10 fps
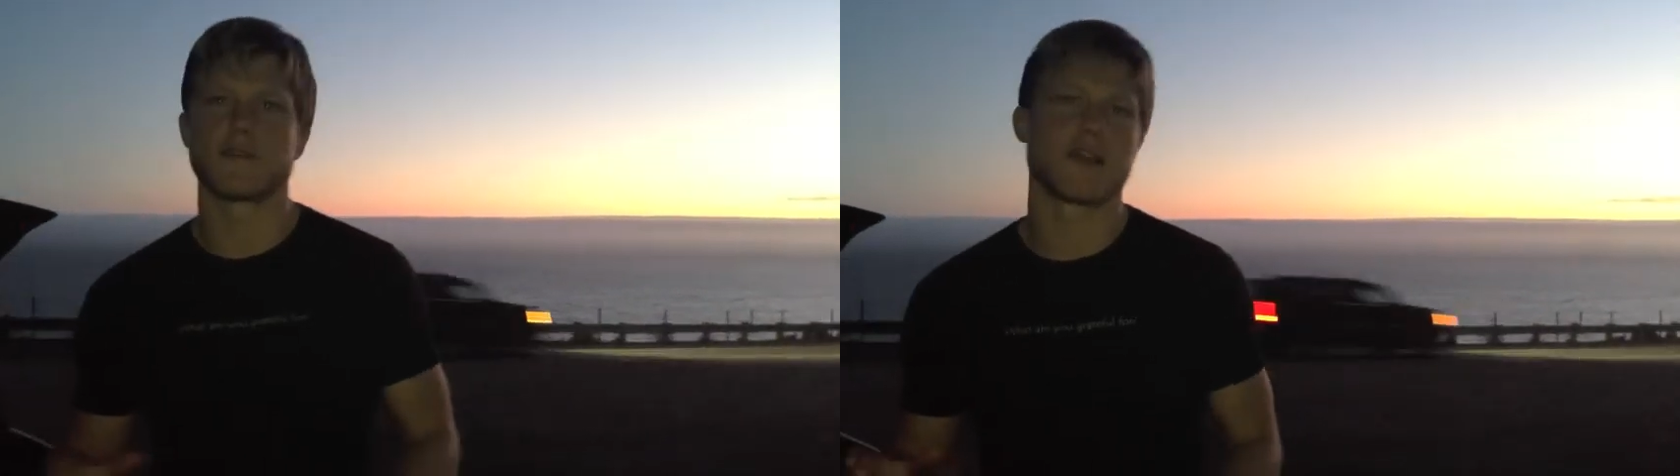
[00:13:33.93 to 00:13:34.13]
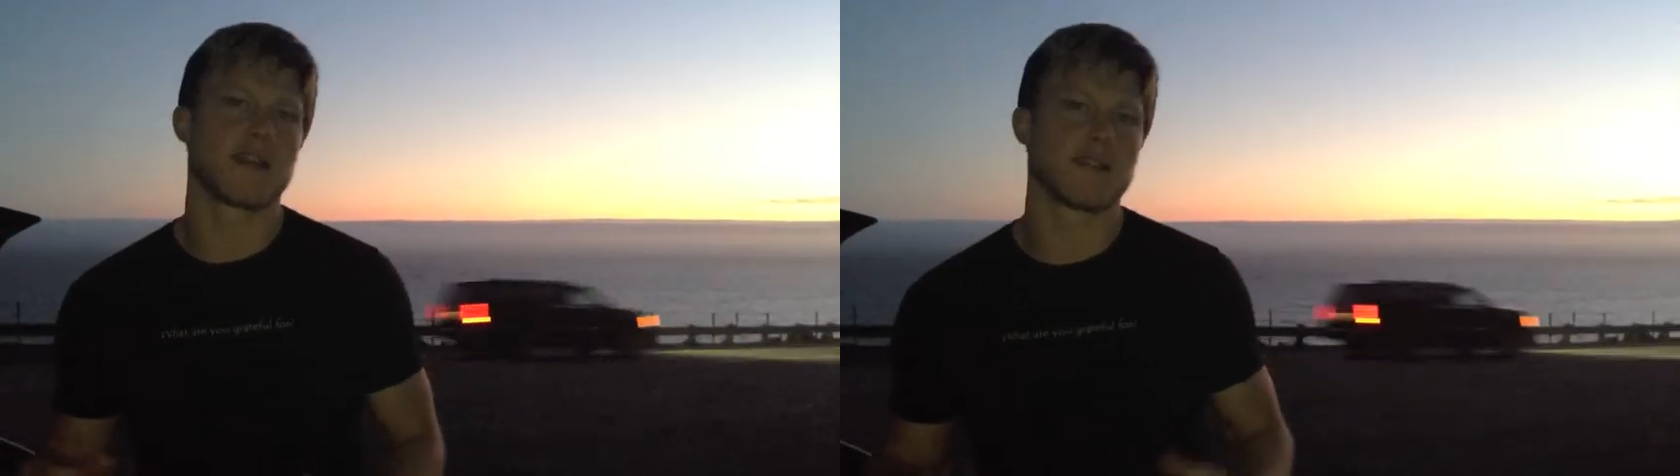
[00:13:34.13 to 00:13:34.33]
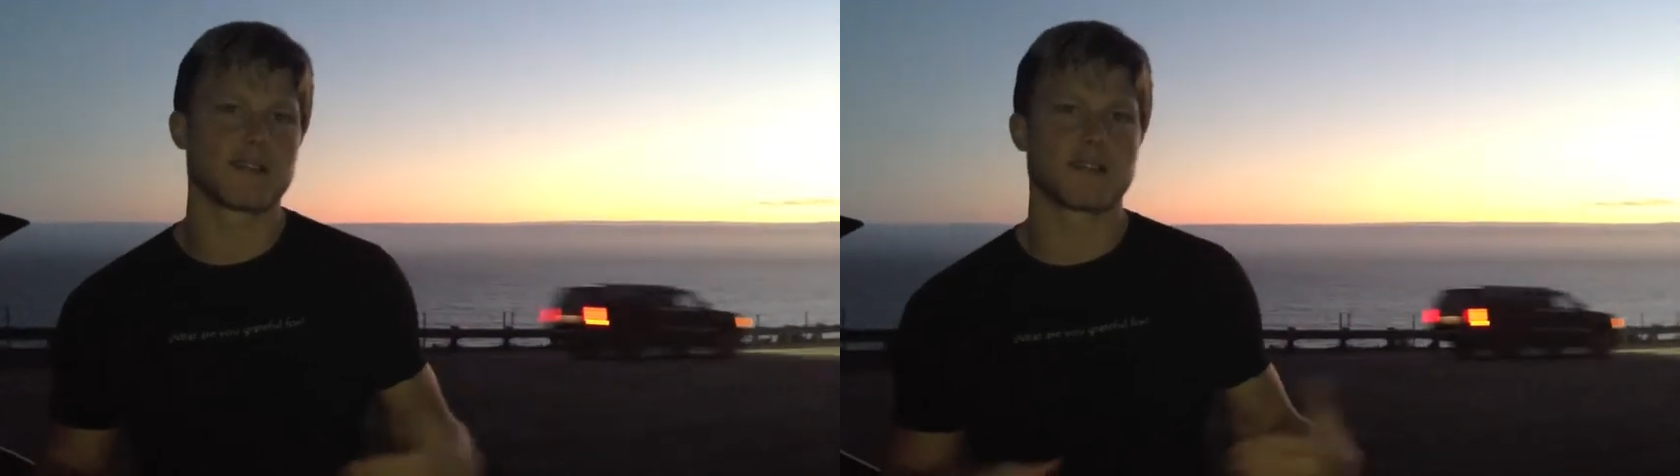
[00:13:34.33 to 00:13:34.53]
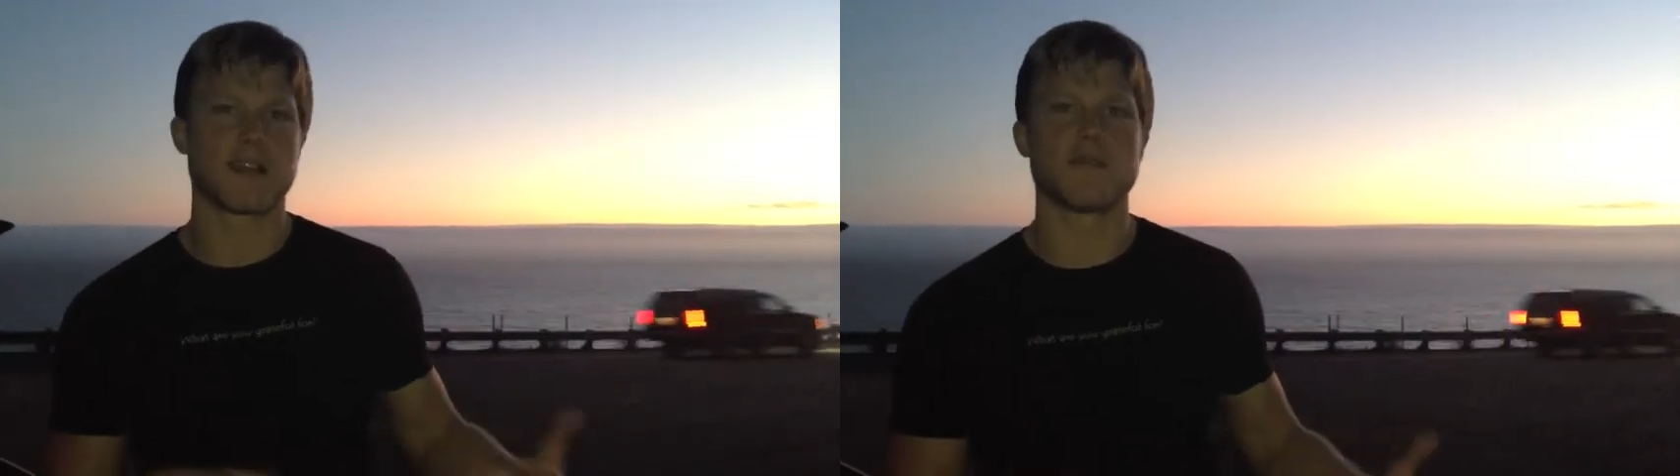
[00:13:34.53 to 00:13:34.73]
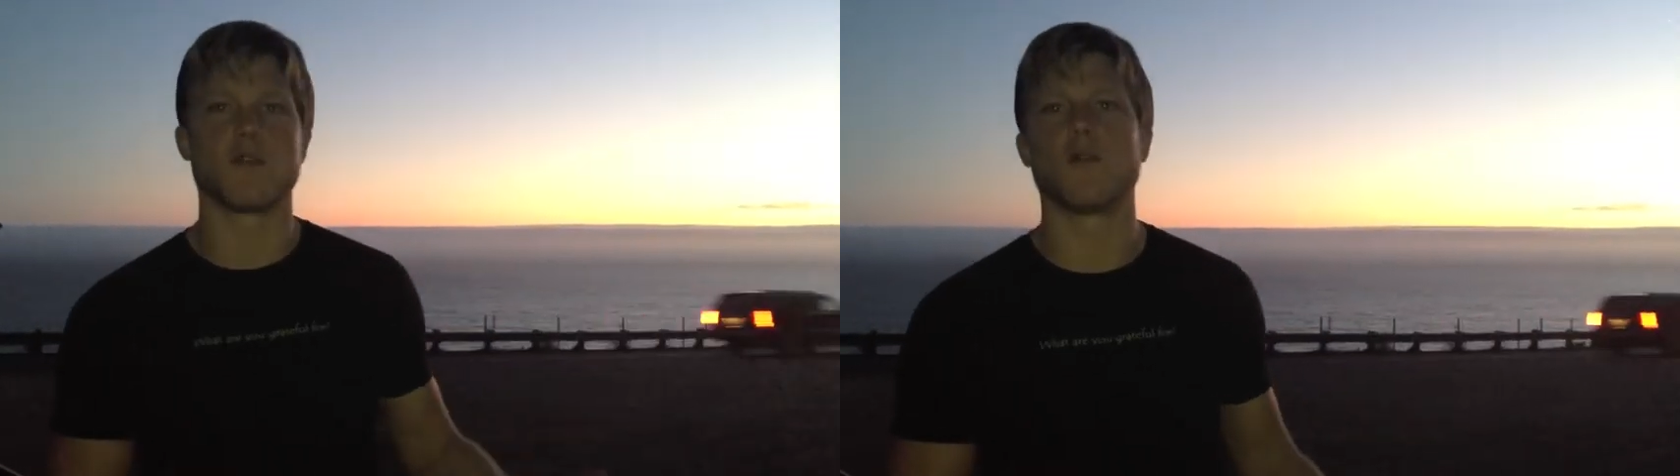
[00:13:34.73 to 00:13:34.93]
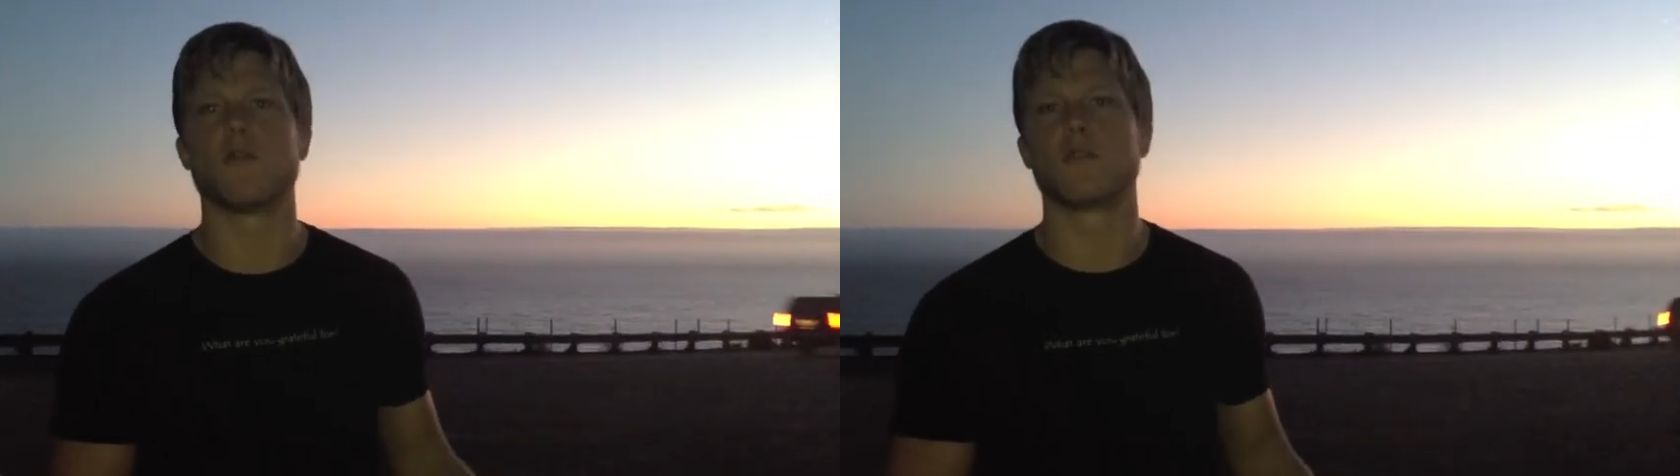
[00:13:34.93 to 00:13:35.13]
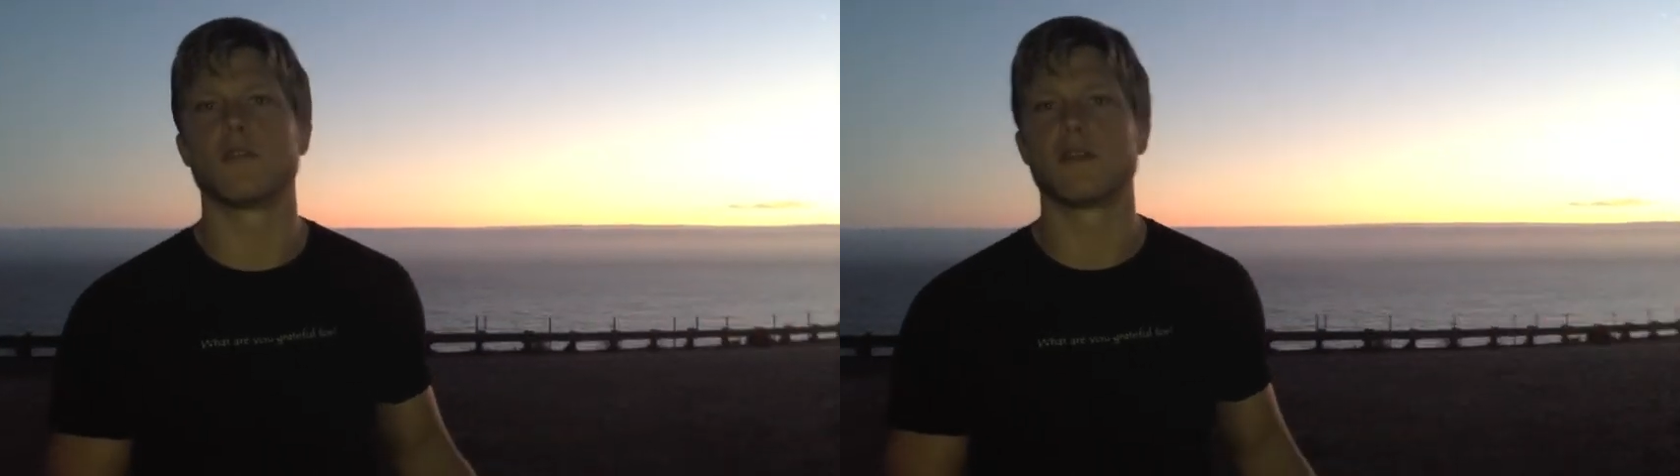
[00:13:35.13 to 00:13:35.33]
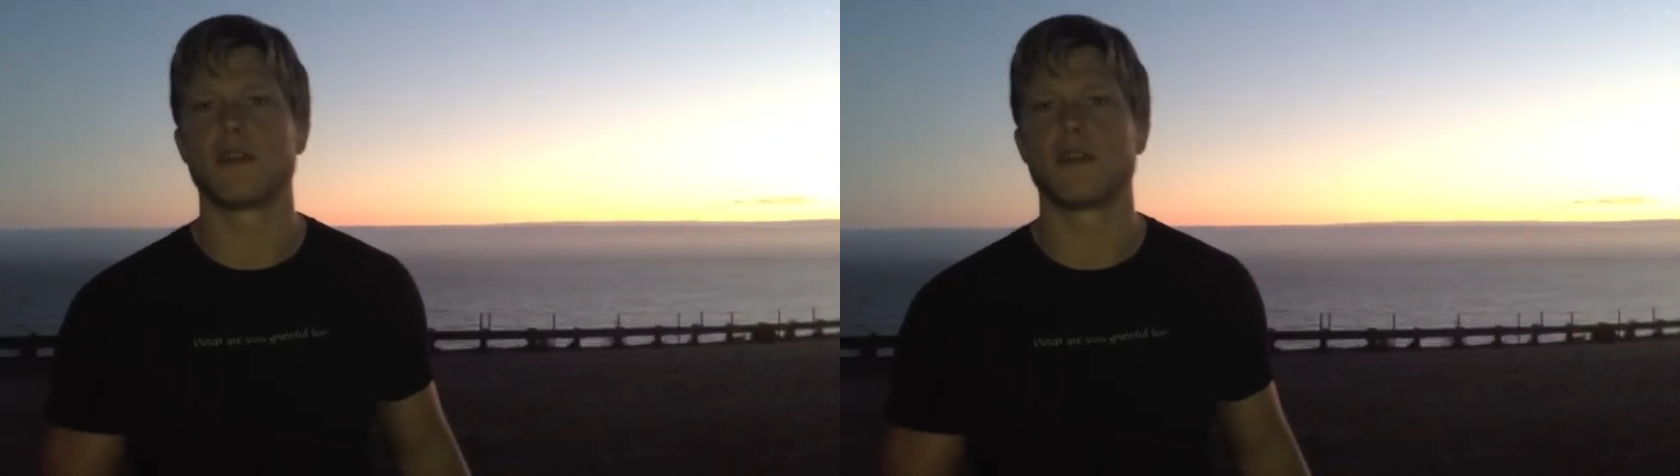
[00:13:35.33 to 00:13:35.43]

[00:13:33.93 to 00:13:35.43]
right. It's kind of old.